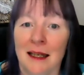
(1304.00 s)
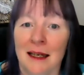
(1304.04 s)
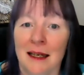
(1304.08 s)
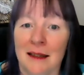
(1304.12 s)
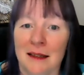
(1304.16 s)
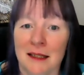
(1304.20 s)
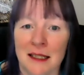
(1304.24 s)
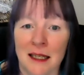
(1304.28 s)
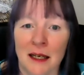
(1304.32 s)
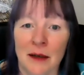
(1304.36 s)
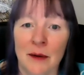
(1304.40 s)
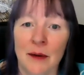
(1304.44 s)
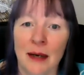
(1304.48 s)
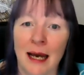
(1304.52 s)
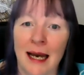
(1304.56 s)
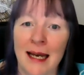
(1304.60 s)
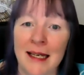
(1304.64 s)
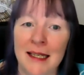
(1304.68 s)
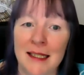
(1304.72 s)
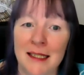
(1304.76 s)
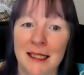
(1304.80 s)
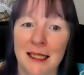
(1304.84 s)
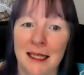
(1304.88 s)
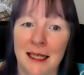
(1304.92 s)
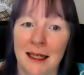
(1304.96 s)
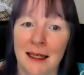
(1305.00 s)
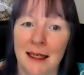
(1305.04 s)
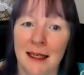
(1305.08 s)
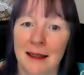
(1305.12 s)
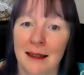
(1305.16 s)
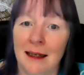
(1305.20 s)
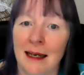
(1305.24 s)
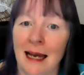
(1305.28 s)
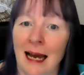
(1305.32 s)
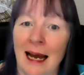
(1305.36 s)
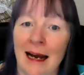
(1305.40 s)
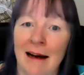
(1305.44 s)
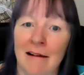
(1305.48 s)
So
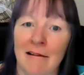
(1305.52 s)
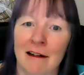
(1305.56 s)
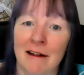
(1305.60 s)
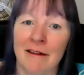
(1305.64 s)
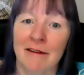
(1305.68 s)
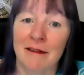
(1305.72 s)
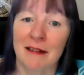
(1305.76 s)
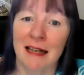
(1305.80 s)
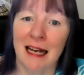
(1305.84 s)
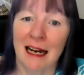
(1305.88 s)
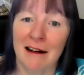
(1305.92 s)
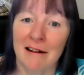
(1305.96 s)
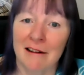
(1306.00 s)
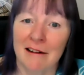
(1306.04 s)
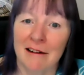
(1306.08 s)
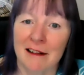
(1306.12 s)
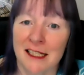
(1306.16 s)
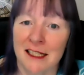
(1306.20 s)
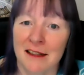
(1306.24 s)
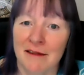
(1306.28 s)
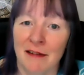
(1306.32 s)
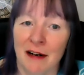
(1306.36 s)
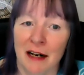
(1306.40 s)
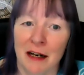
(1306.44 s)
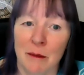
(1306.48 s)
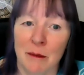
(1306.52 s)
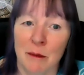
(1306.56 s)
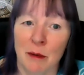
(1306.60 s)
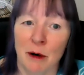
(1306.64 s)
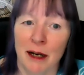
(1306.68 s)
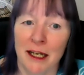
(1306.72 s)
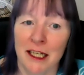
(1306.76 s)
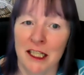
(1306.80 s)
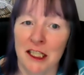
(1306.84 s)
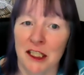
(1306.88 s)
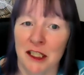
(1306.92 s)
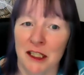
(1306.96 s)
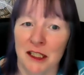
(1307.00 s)
18 carries the
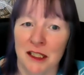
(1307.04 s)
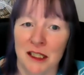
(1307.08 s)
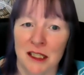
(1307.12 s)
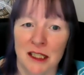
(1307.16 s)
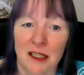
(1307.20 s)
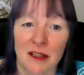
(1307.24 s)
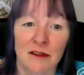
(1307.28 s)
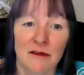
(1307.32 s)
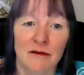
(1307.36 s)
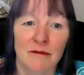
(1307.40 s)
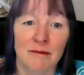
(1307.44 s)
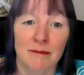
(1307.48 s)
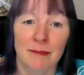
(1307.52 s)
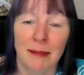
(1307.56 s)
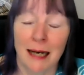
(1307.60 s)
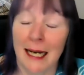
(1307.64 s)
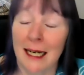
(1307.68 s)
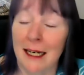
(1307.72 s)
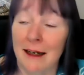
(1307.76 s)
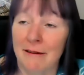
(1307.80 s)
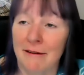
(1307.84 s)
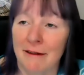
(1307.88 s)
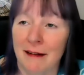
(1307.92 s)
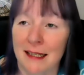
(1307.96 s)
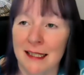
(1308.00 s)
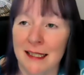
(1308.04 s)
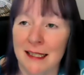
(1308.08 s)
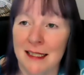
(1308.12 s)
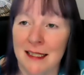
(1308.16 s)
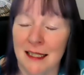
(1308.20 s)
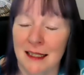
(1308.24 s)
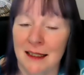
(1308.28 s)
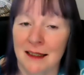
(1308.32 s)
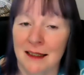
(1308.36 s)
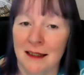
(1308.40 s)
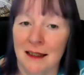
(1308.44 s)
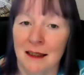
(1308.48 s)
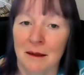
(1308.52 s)
vibrations of
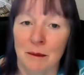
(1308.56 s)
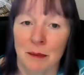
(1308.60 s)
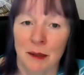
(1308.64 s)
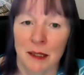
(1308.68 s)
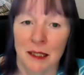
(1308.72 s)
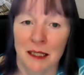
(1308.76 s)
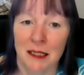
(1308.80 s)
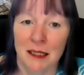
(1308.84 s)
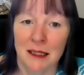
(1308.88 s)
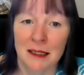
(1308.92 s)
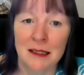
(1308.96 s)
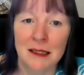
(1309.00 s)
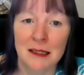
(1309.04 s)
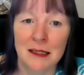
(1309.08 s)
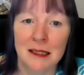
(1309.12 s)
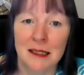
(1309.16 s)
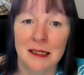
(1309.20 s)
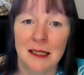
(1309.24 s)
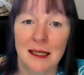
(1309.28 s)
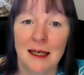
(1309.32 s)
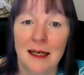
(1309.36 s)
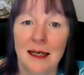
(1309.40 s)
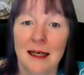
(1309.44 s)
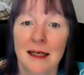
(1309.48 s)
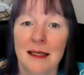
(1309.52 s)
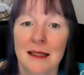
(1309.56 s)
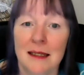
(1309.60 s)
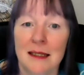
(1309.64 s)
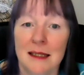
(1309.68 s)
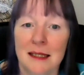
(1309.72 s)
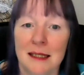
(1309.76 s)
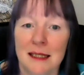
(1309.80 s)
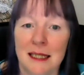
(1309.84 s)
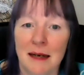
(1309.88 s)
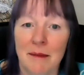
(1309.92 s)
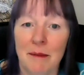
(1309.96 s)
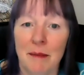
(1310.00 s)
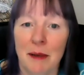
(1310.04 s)
manifesting abundance,
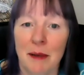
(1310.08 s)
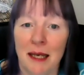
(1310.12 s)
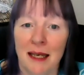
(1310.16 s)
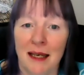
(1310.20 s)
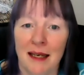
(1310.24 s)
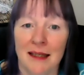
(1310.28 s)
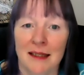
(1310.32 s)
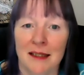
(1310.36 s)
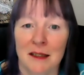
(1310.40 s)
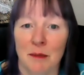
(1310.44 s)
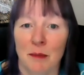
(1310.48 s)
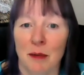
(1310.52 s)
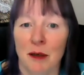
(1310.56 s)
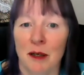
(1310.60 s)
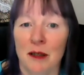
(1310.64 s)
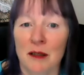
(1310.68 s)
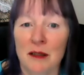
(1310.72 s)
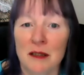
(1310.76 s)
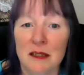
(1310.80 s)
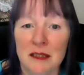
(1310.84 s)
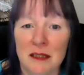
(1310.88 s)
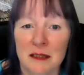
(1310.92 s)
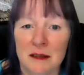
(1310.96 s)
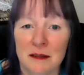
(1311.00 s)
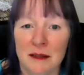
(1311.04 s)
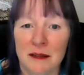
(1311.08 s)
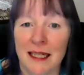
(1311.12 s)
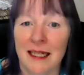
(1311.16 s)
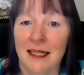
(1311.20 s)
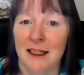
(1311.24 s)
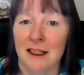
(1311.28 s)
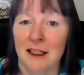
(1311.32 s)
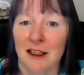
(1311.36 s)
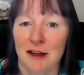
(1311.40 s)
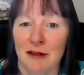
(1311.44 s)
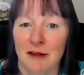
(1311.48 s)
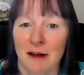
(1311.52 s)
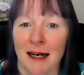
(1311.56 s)
stepping into personal
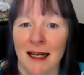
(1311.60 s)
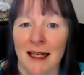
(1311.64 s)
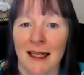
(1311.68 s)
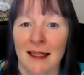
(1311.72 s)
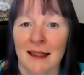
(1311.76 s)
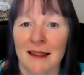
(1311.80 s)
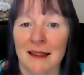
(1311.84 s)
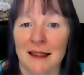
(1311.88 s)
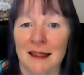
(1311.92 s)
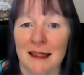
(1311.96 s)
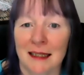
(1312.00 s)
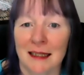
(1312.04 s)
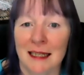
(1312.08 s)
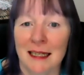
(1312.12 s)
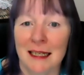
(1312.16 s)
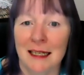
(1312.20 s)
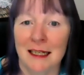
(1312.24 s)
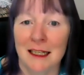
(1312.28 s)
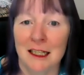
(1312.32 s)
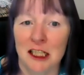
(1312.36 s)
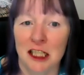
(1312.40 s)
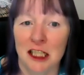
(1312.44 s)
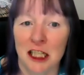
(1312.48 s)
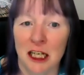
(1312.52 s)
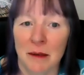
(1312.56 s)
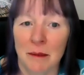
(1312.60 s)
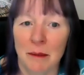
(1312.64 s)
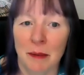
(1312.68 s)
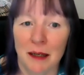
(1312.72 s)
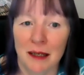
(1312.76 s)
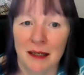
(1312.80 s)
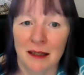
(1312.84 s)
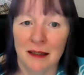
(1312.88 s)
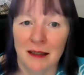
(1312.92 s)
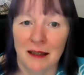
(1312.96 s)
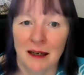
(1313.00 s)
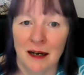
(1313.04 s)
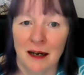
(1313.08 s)
inner strength, leadership,
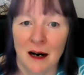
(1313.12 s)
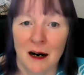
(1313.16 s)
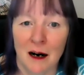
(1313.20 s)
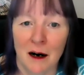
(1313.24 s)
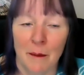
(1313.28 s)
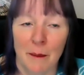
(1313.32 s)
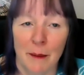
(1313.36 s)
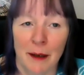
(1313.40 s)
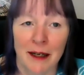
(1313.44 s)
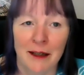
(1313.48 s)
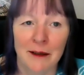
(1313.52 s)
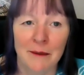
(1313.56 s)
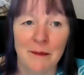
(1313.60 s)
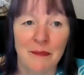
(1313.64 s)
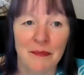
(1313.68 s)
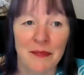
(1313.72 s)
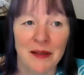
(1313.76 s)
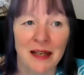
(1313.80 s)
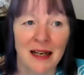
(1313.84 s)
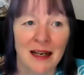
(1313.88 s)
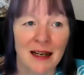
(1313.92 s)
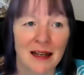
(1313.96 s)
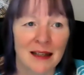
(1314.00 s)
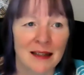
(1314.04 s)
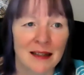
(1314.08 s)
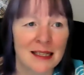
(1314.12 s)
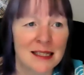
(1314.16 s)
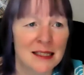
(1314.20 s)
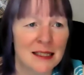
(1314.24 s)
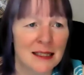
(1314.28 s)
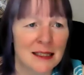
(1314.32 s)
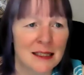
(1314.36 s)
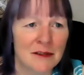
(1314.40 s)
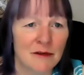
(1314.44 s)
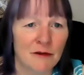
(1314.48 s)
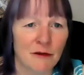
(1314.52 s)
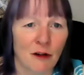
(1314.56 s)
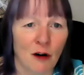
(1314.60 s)
and karma. This
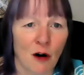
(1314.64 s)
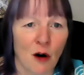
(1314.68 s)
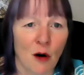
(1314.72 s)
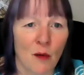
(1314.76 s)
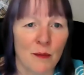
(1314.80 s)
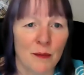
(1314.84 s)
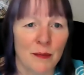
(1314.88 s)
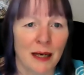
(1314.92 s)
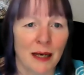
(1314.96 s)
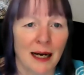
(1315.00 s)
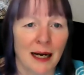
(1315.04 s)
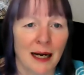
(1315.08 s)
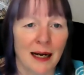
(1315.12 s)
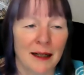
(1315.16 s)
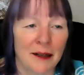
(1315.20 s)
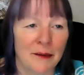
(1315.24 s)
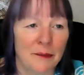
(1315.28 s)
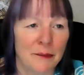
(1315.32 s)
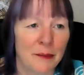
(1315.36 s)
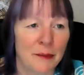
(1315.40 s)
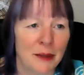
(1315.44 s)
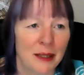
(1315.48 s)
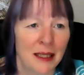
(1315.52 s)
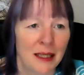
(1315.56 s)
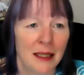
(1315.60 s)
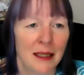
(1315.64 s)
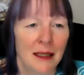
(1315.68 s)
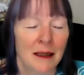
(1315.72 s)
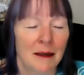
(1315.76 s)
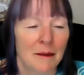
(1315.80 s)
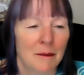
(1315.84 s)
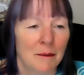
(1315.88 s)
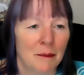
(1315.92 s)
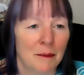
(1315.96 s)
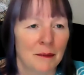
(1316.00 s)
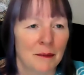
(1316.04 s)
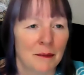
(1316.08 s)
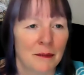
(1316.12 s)
is from
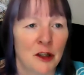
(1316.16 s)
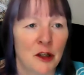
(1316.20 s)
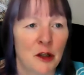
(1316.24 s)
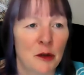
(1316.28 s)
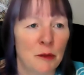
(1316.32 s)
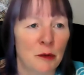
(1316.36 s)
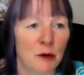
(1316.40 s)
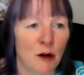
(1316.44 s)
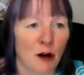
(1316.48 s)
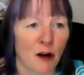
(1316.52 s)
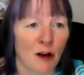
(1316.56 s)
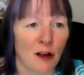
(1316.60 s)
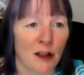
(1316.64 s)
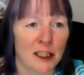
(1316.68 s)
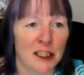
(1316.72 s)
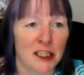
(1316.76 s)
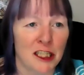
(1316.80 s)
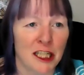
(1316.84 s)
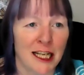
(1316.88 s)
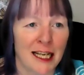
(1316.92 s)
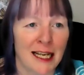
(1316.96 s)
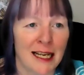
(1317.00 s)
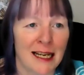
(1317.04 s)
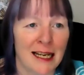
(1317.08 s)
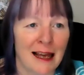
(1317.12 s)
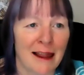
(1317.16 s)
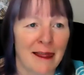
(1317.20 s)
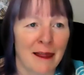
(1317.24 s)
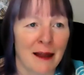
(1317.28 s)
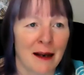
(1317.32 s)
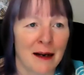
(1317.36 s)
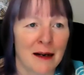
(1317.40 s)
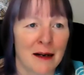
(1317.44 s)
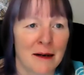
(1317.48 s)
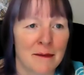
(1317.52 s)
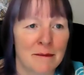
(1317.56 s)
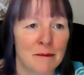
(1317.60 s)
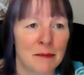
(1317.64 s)
numerology,
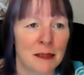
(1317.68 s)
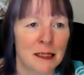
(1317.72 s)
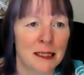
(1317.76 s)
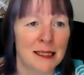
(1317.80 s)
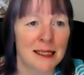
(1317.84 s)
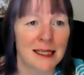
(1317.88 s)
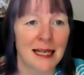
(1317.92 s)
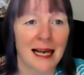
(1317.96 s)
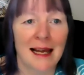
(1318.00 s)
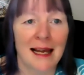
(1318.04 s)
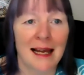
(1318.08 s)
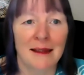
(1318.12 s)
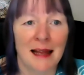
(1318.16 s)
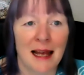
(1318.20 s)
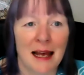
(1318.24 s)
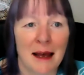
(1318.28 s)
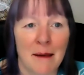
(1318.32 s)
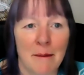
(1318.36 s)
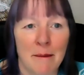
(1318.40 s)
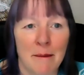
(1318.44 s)
the numbers and their